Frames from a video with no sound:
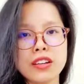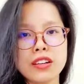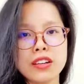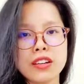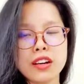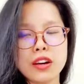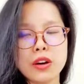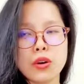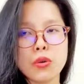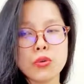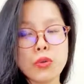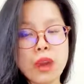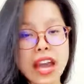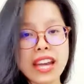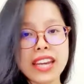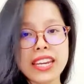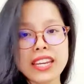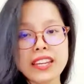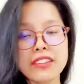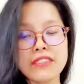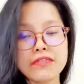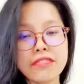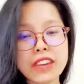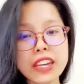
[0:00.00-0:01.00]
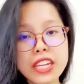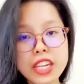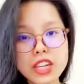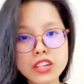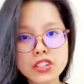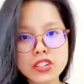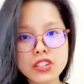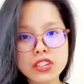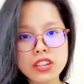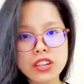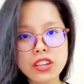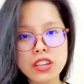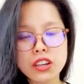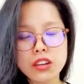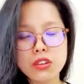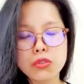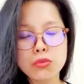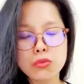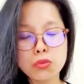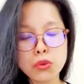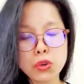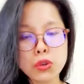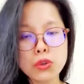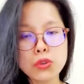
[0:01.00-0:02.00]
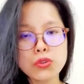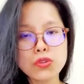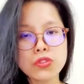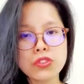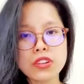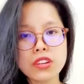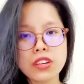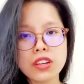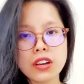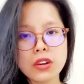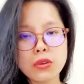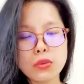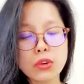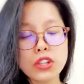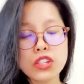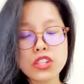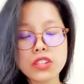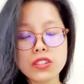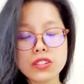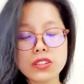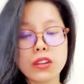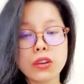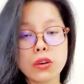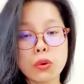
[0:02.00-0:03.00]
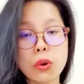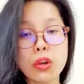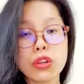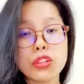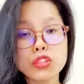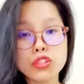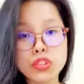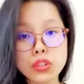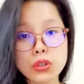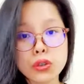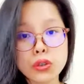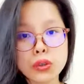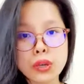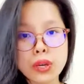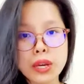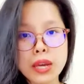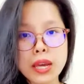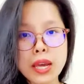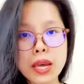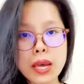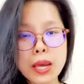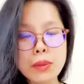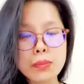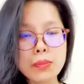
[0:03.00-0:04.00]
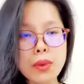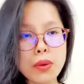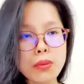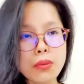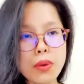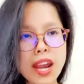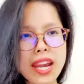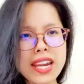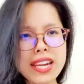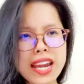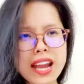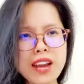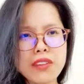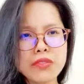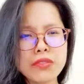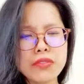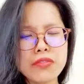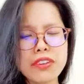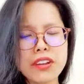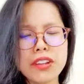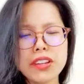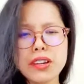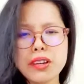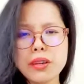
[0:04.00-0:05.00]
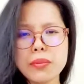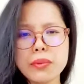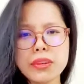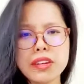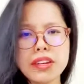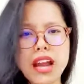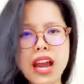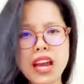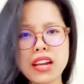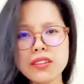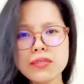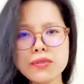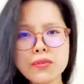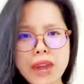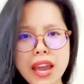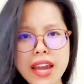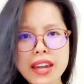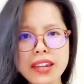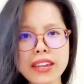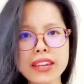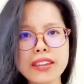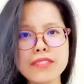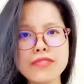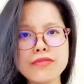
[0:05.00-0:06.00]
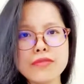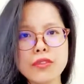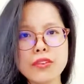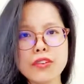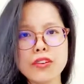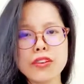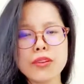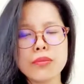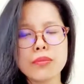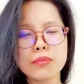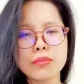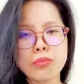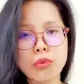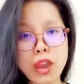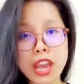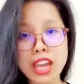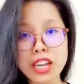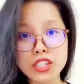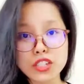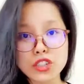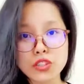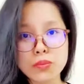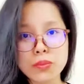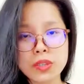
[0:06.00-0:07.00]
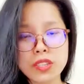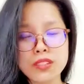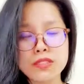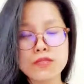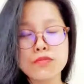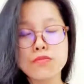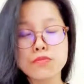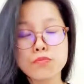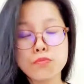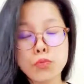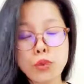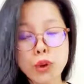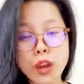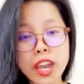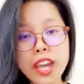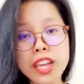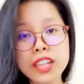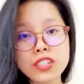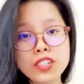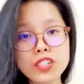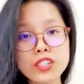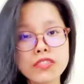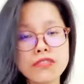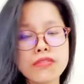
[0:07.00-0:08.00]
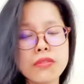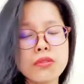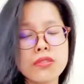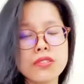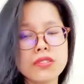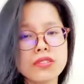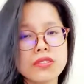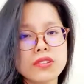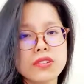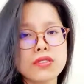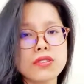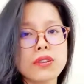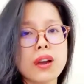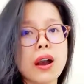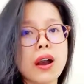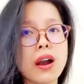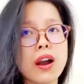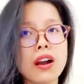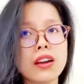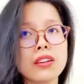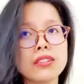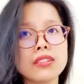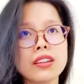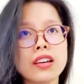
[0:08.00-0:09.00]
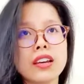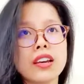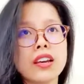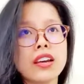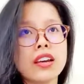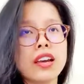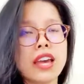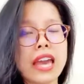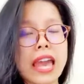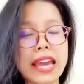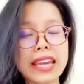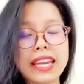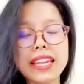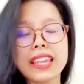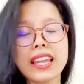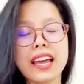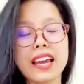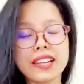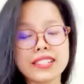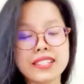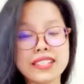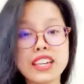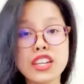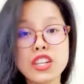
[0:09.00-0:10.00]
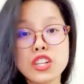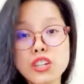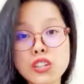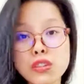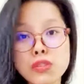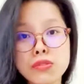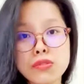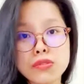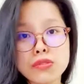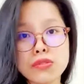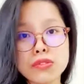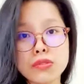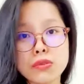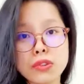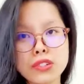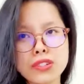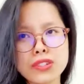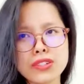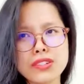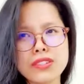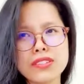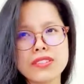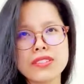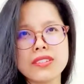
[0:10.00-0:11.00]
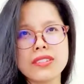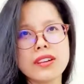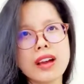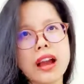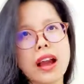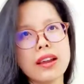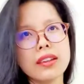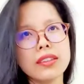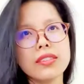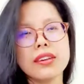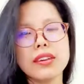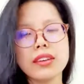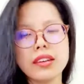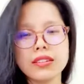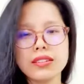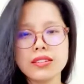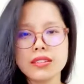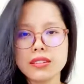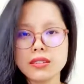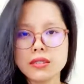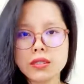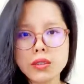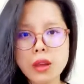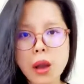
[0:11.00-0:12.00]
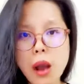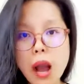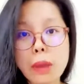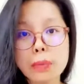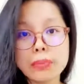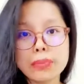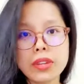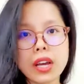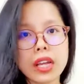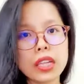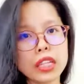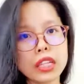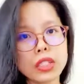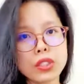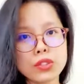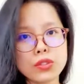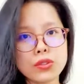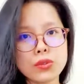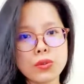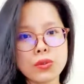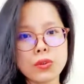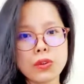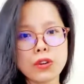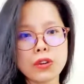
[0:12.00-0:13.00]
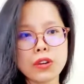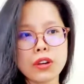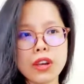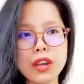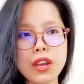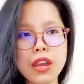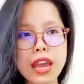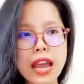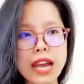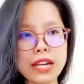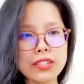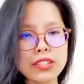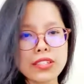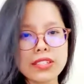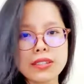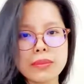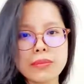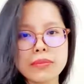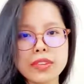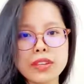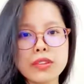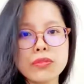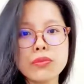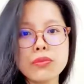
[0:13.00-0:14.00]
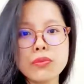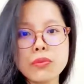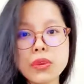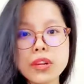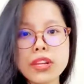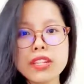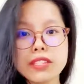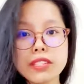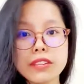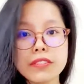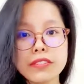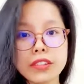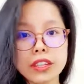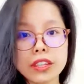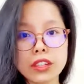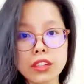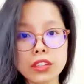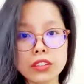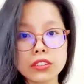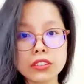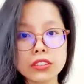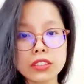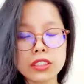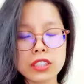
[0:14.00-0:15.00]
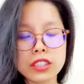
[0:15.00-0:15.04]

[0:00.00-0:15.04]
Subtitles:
already finished root, which is the course 2. But right now you feel a little bit unready for branch because branch focuses on analyzing news, which is, I think, is a top knowledge or actually something really difficult.